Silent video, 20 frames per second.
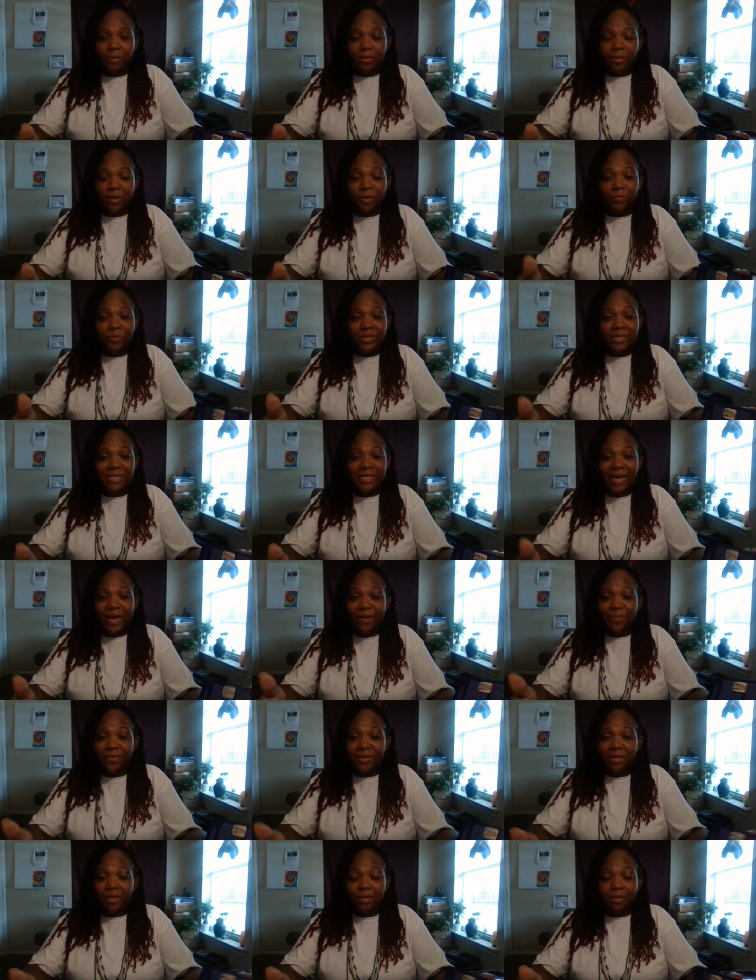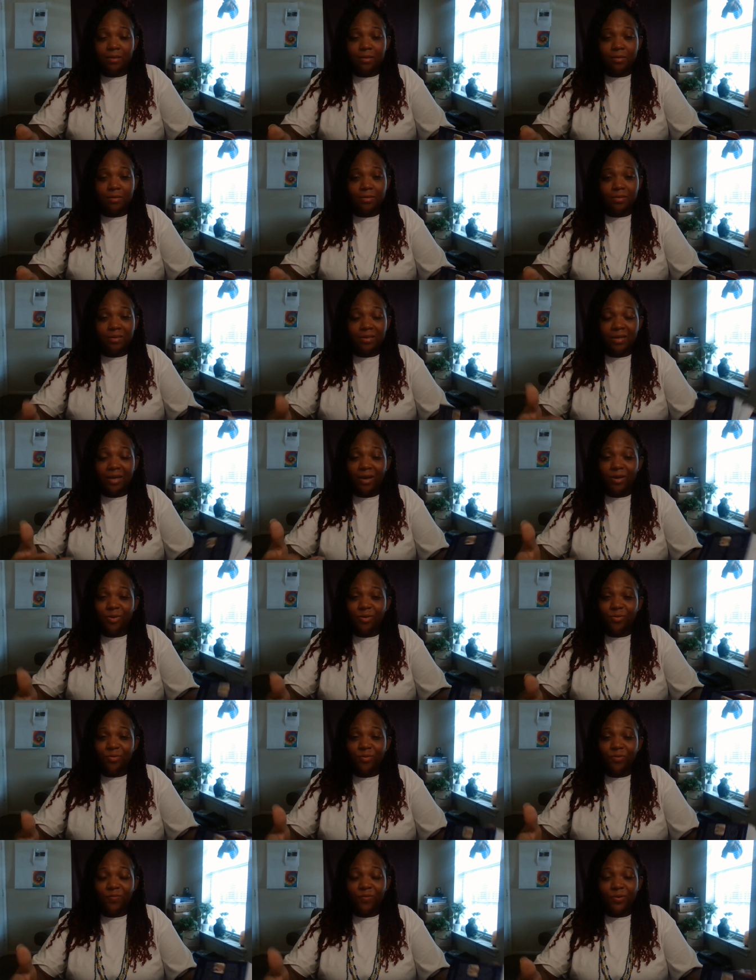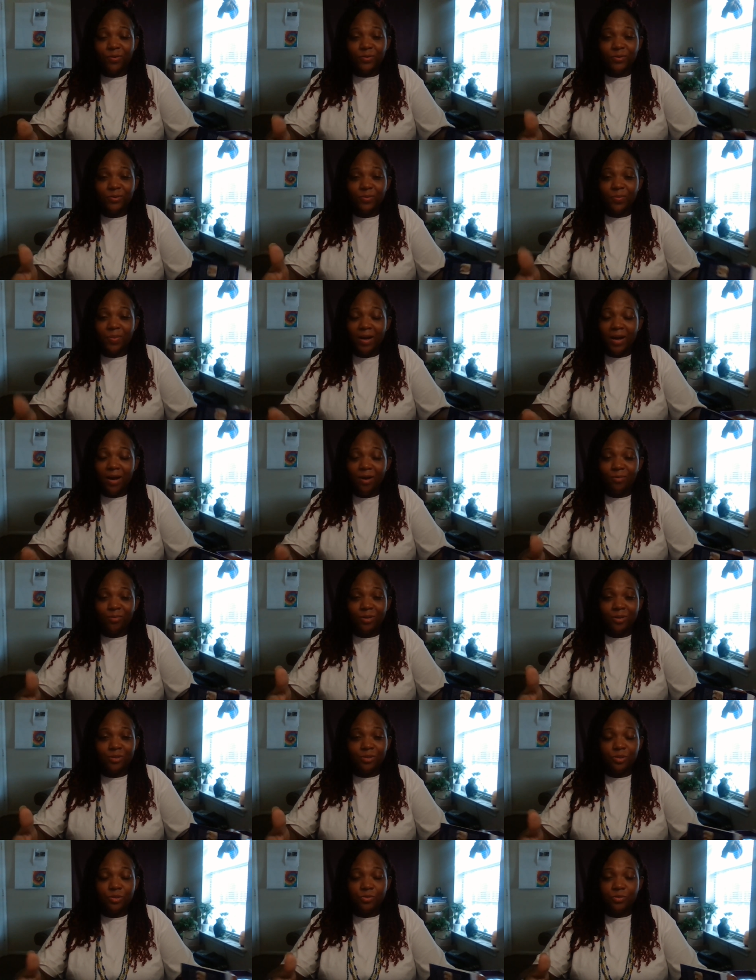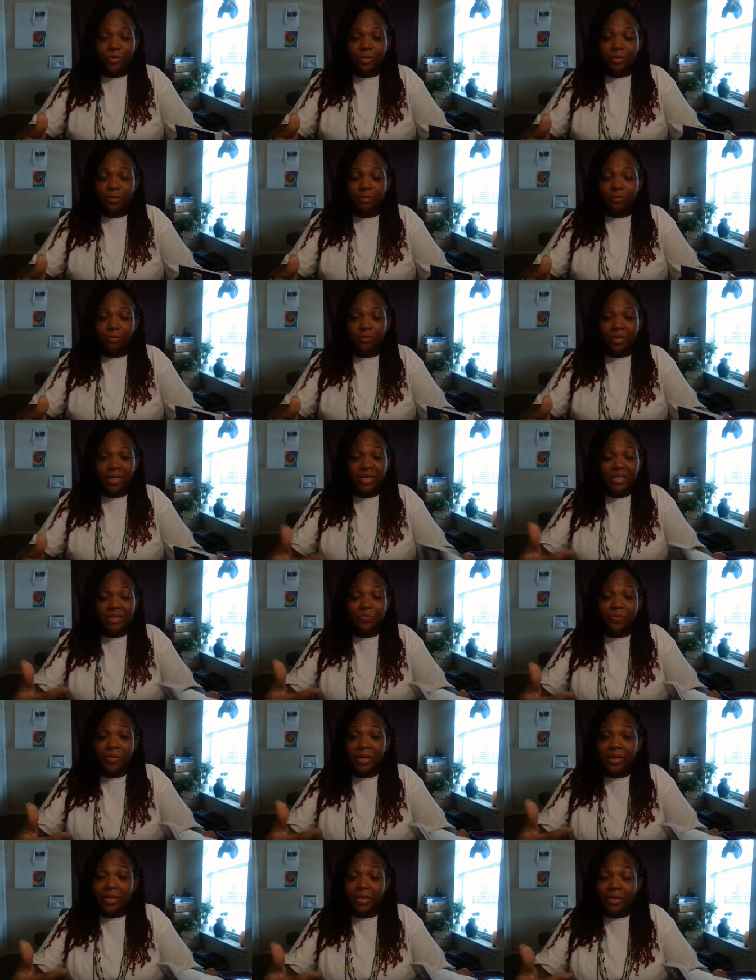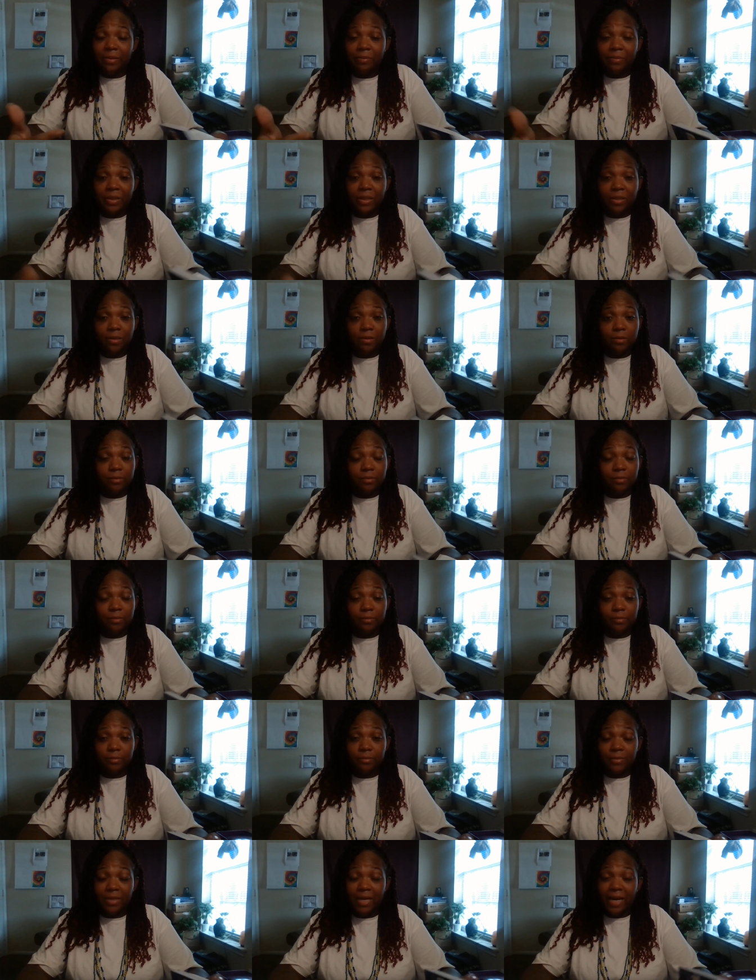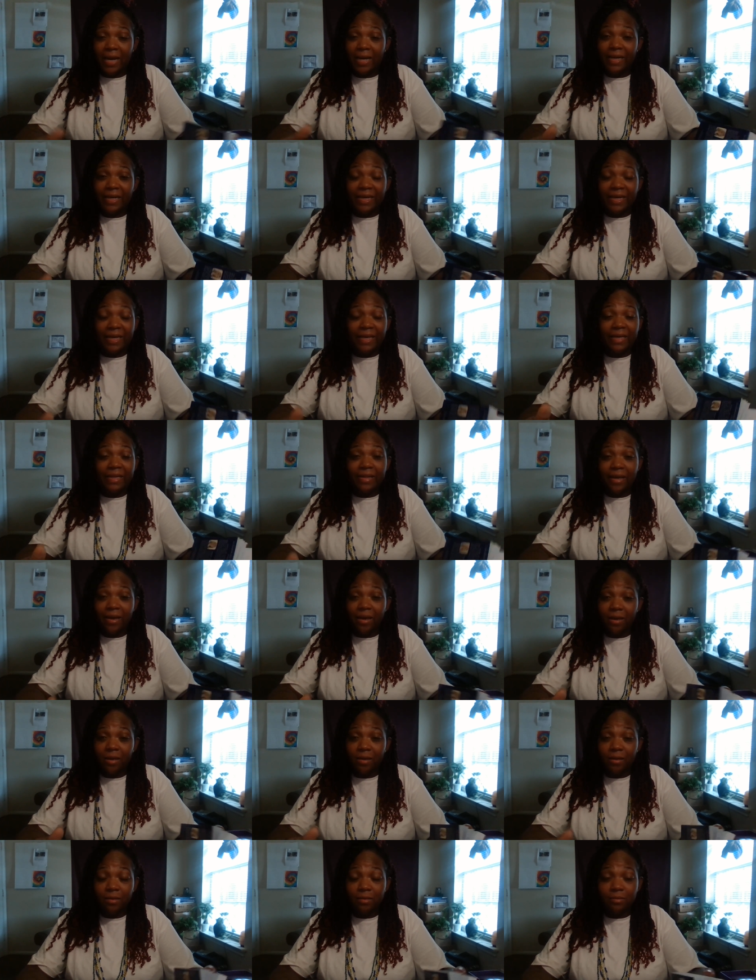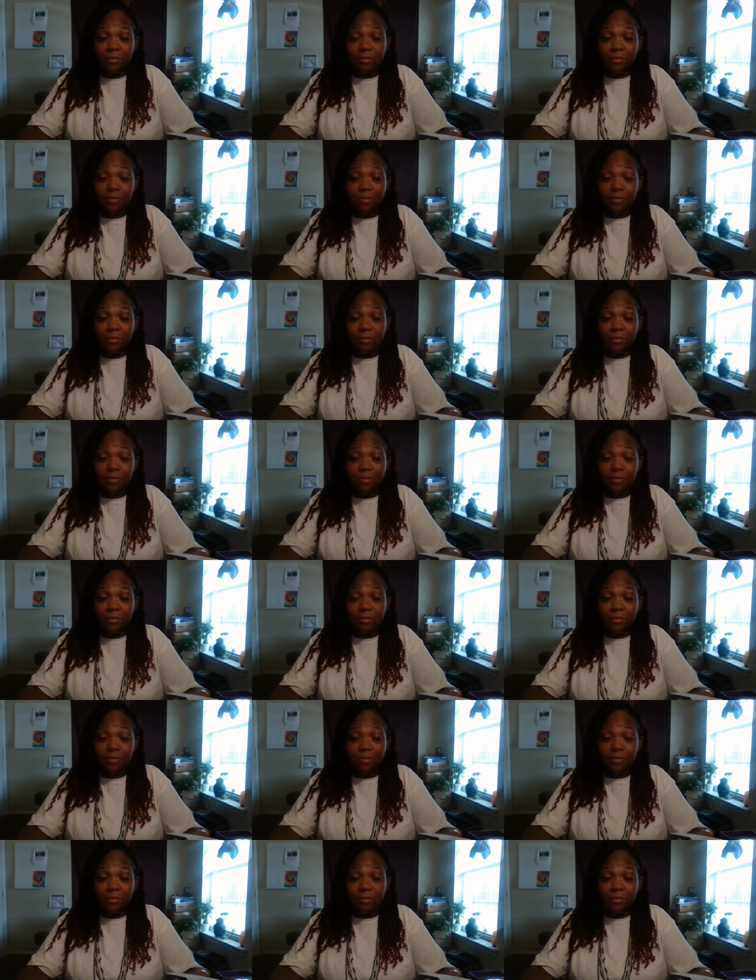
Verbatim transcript: and we tapping in to that universal power and strength that's bigger than me. I need that.